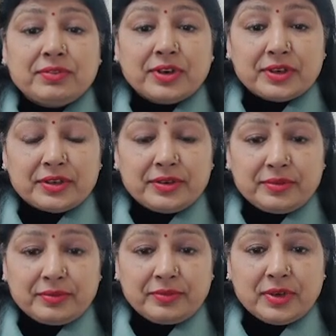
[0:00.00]
word.
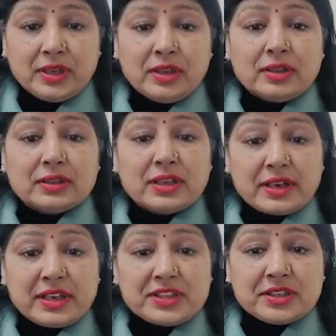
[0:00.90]

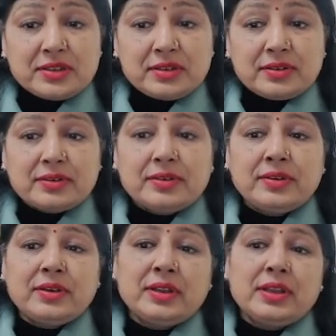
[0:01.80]
The reason?
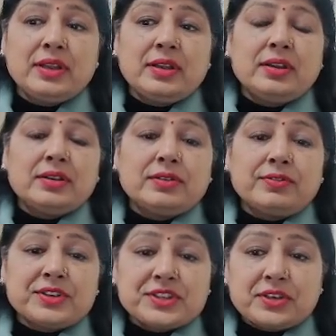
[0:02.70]

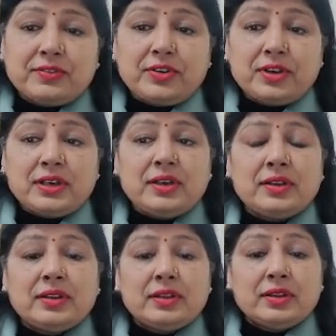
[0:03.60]
First of all,
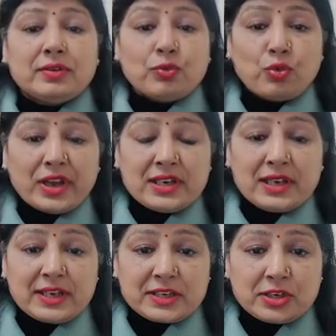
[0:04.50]

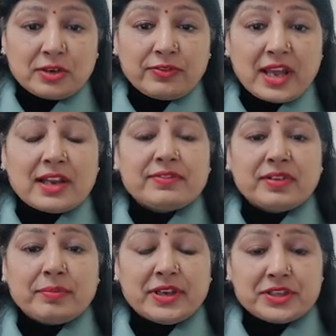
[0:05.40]
one letter of
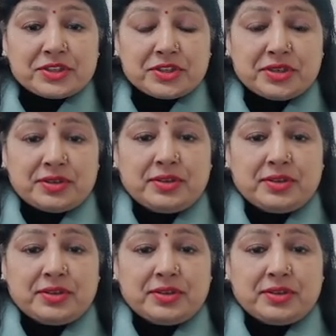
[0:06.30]
alphabet